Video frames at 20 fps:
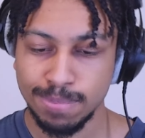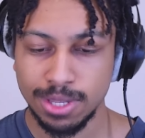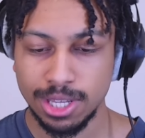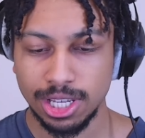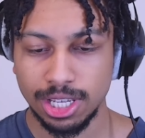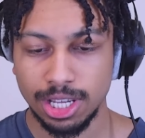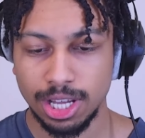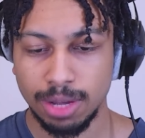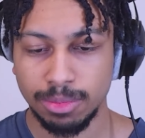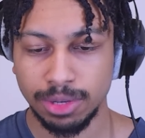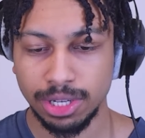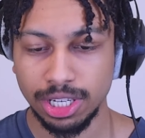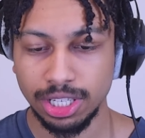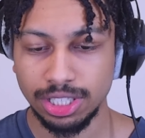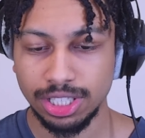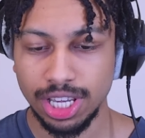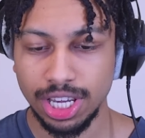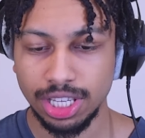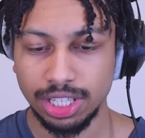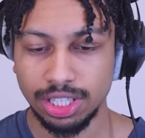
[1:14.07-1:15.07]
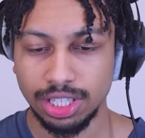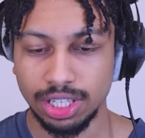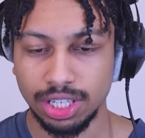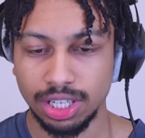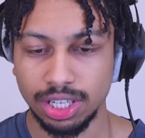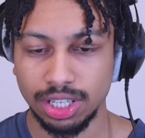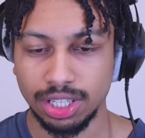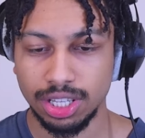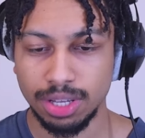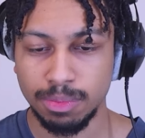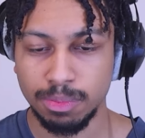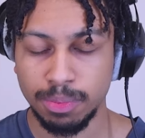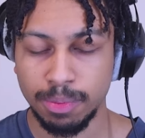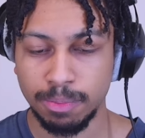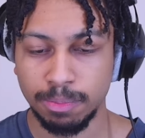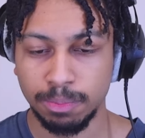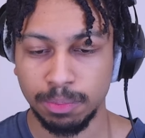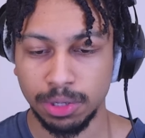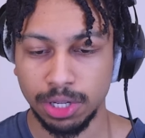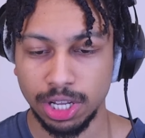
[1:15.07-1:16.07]
I'm gonna take the
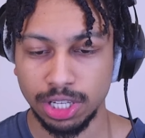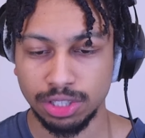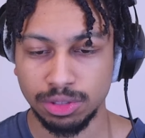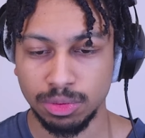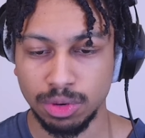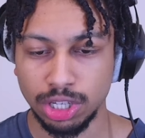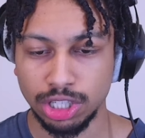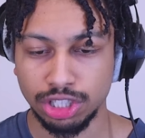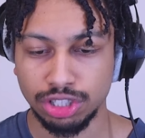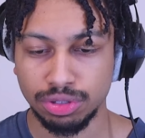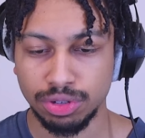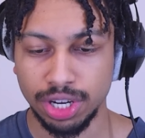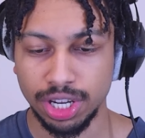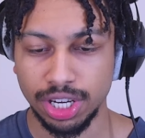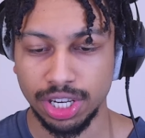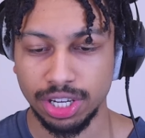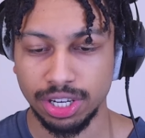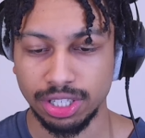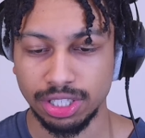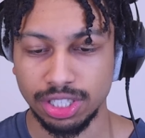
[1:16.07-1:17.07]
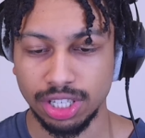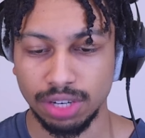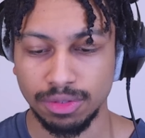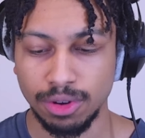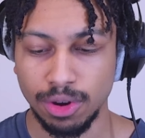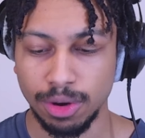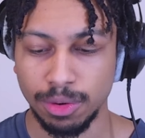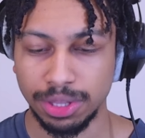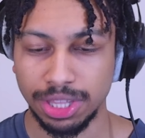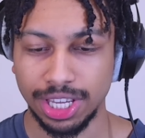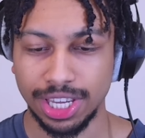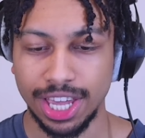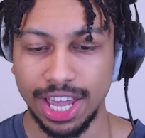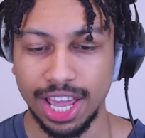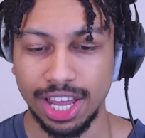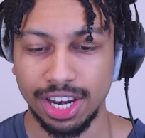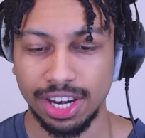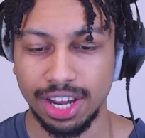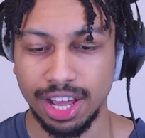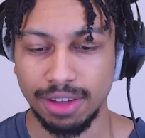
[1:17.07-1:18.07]
+1 trade here instead of going with the
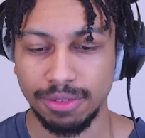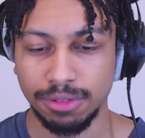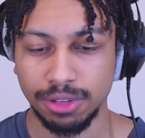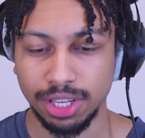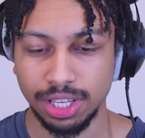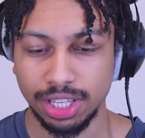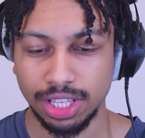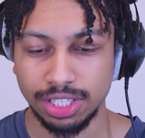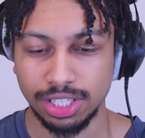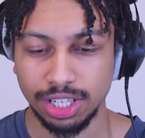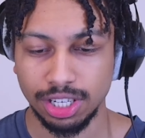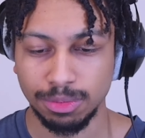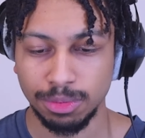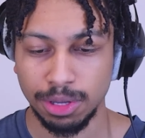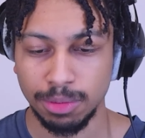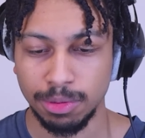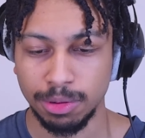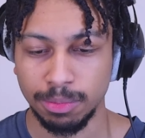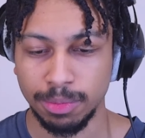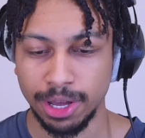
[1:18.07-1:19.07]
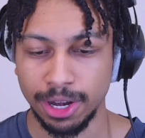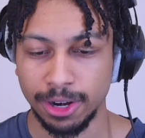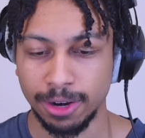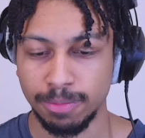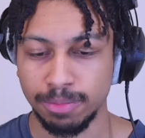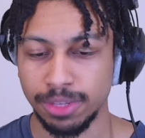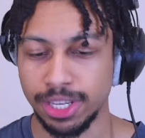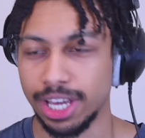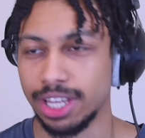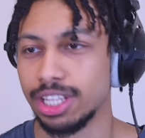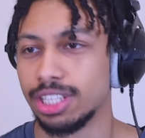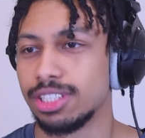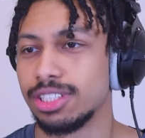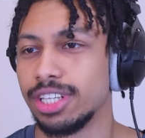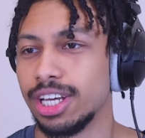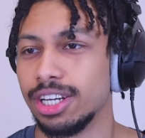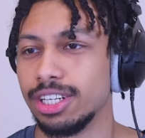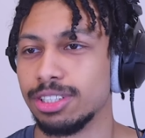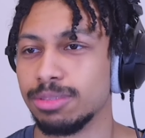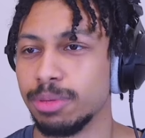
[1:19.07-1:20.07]
cannon. I feel like that's gonna be a bit better. Yeah,
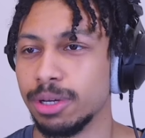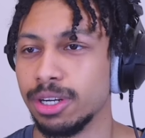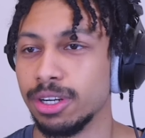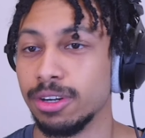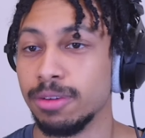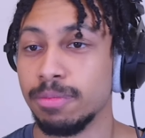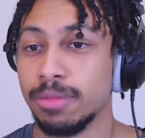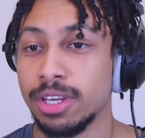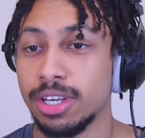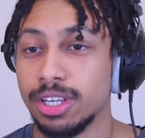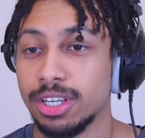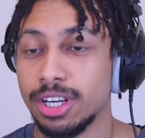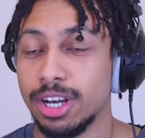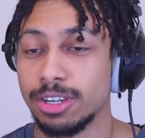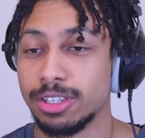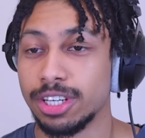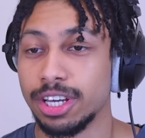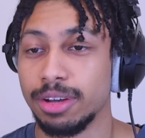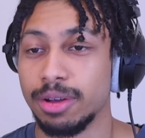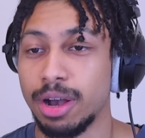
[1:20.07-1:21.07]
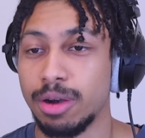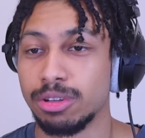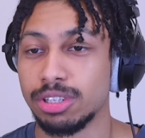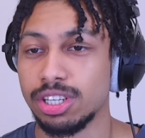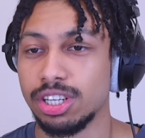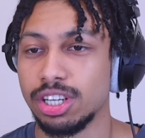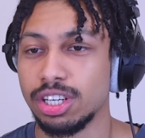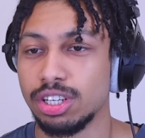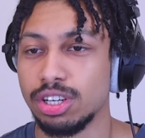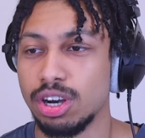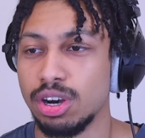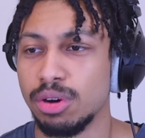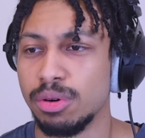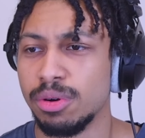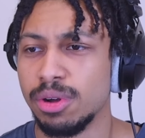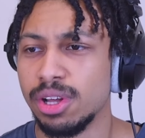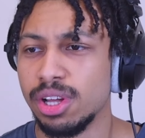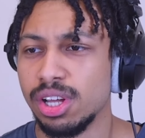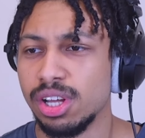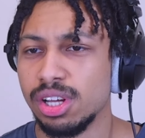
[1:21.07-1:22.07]
that is better. Okay, I was gonna
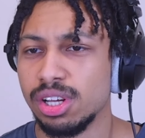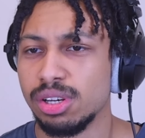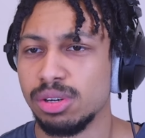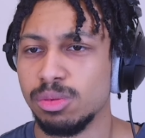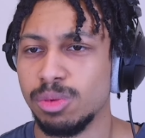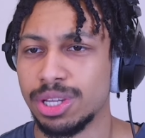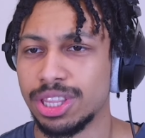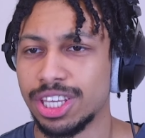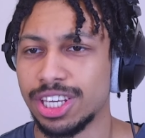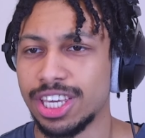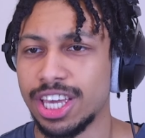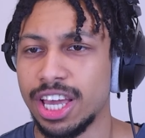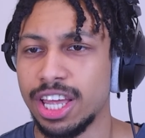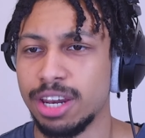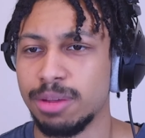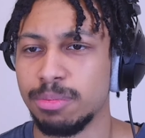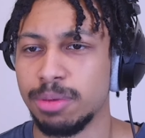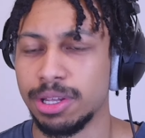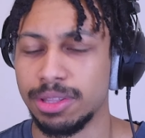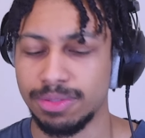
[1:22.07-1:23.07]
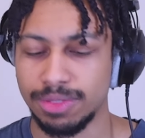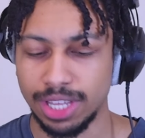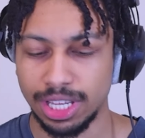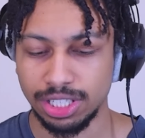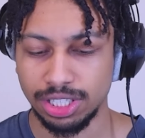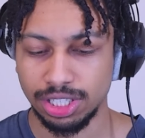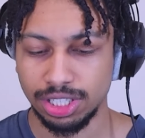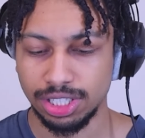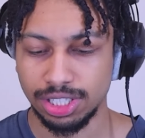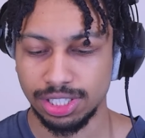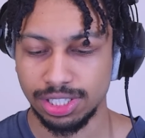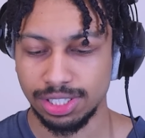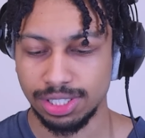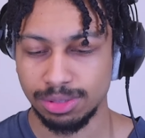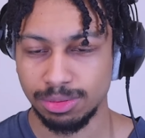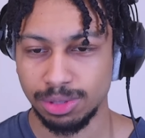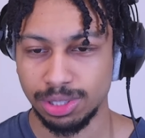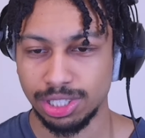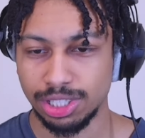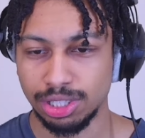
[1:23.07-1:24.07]
go with the cannon, but that's
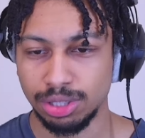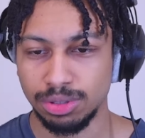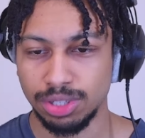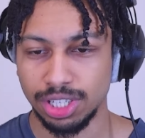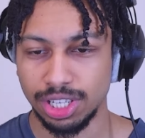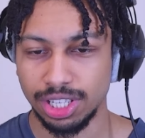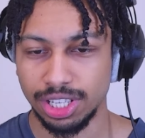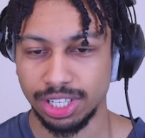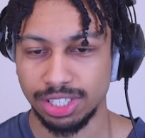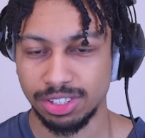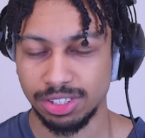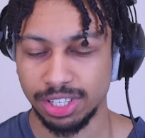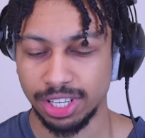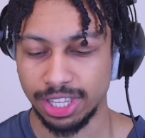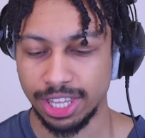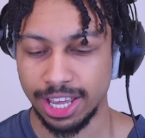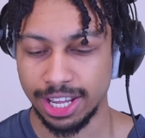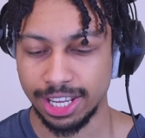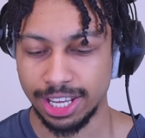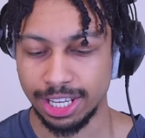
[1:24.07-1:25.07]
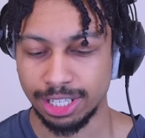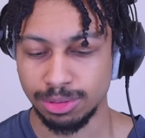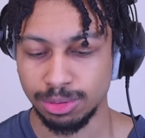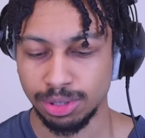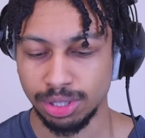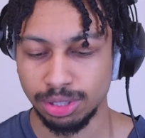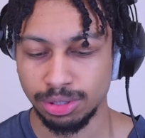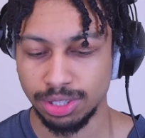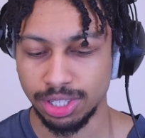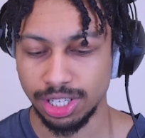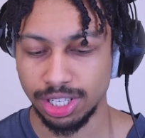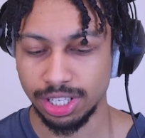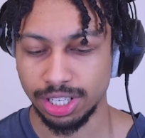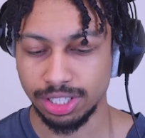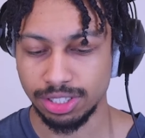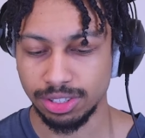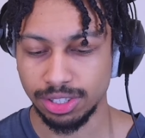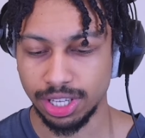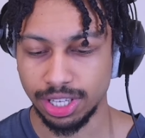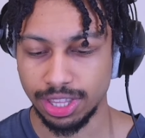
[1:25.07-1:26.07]
just, we're just losing elixir like that, guys. We're losing
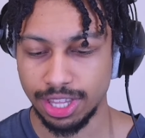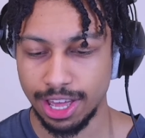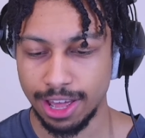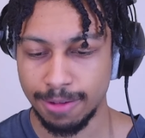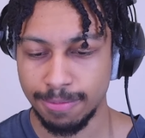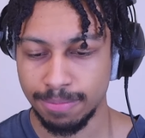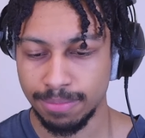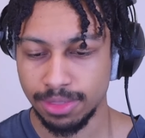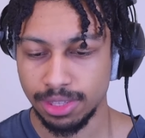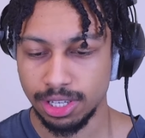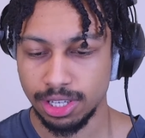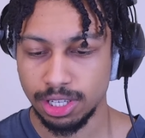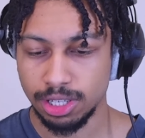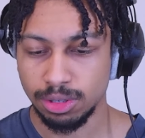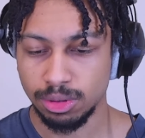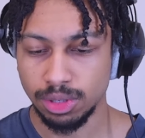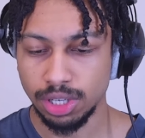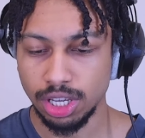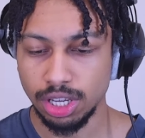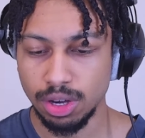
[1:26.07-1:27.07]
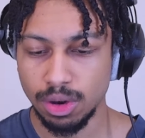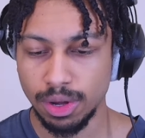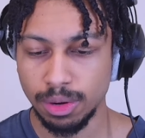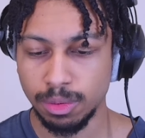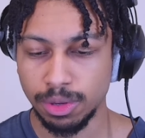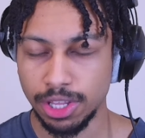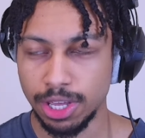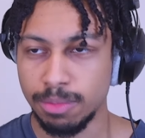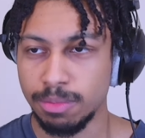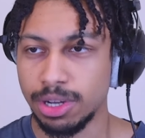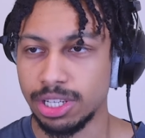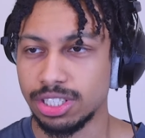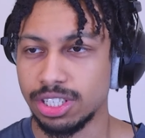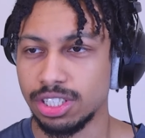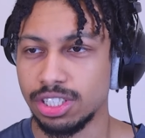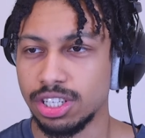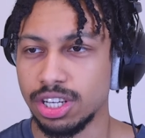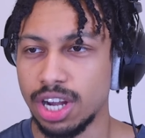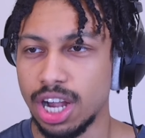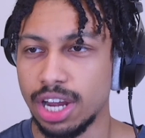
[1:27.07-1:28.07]
elixir like that. We can go in with a
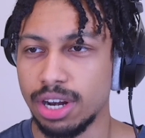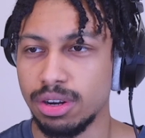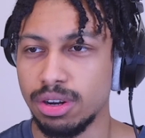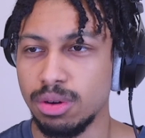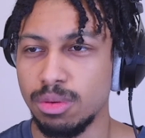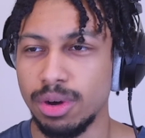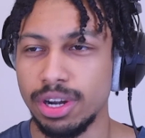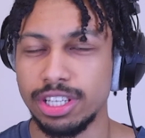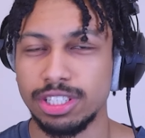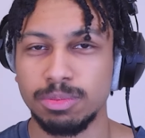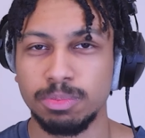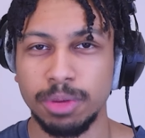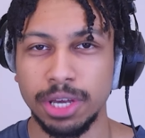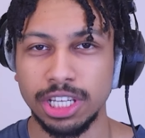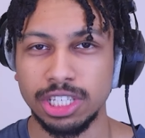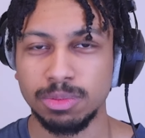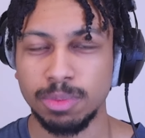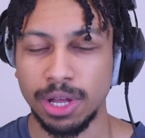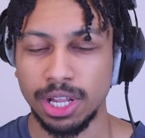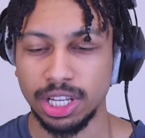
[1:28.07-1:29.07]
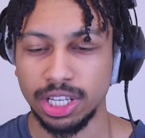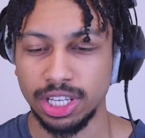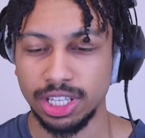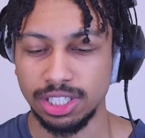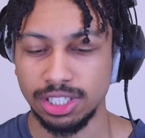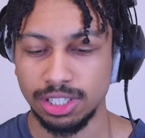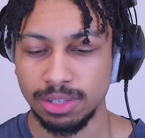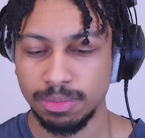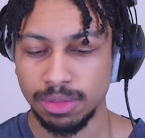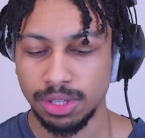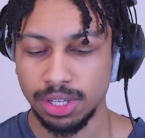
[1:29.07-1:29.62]
musketeer. I don't know what his big spell is.